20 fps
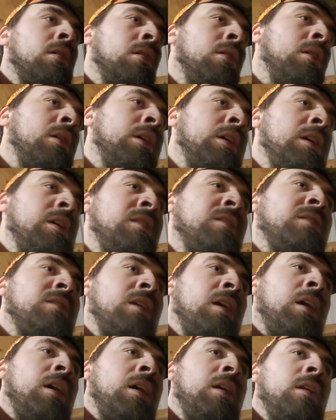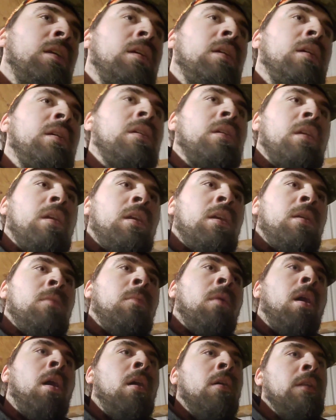He said
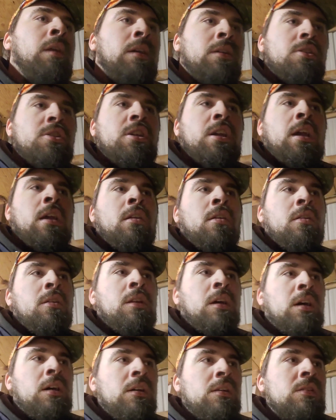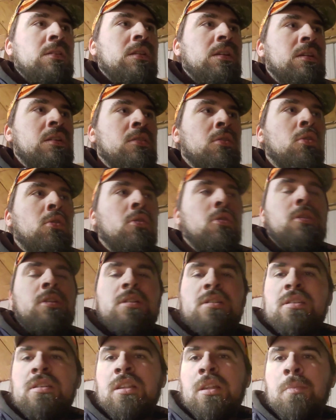all that channel does is hold the
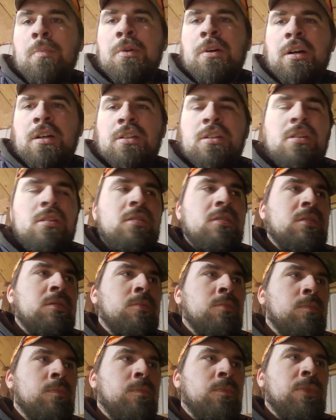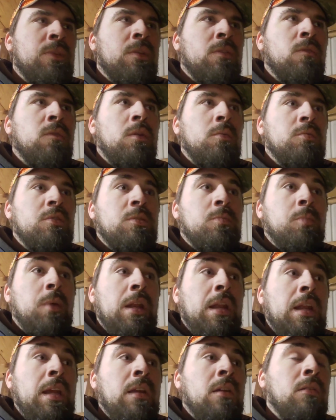slip clutches from
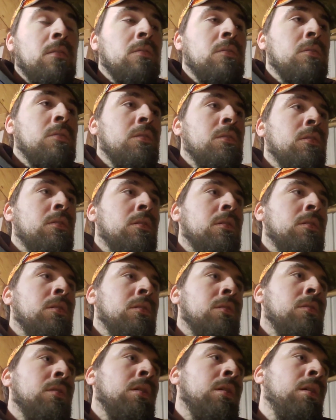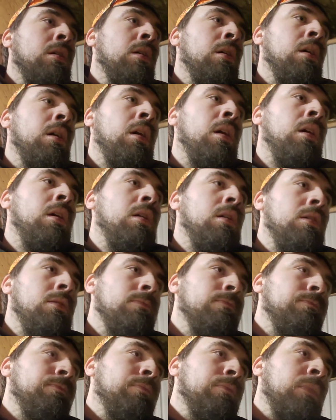spinning,
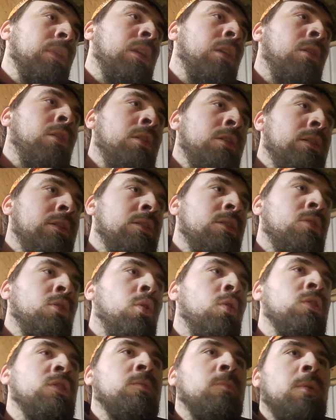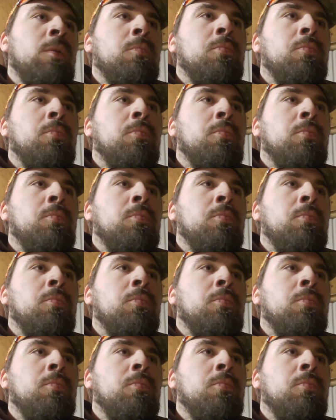or it just holds them in